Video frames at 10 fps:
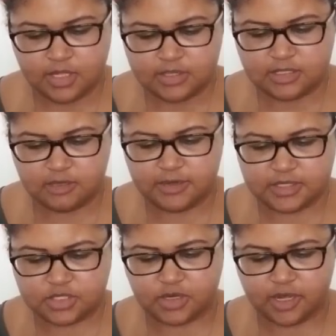Tell me about
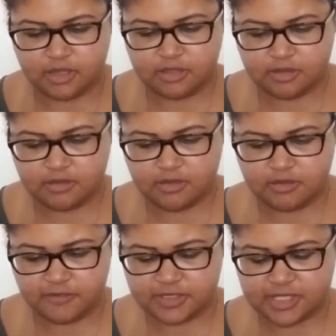strength
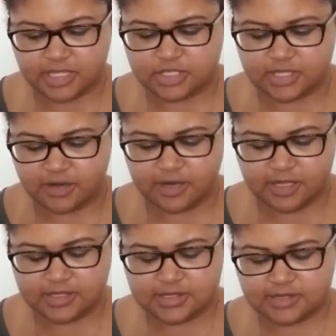for
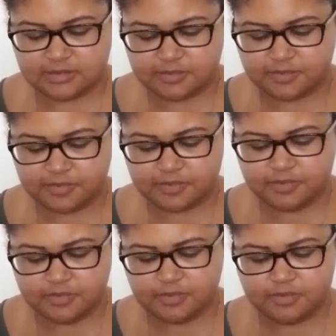Sagittarius
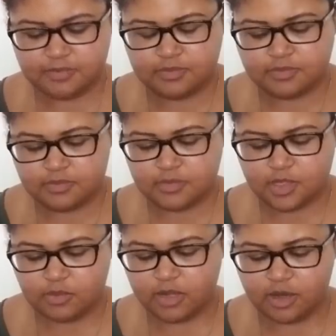
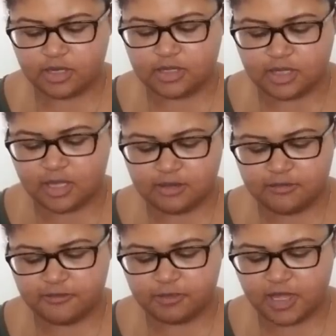regarding love
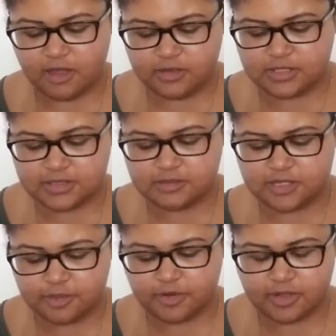from now until
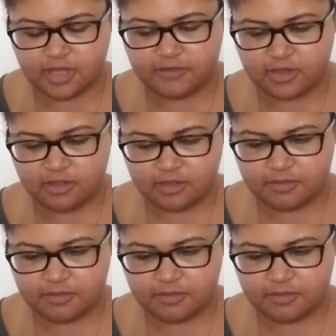September 11th.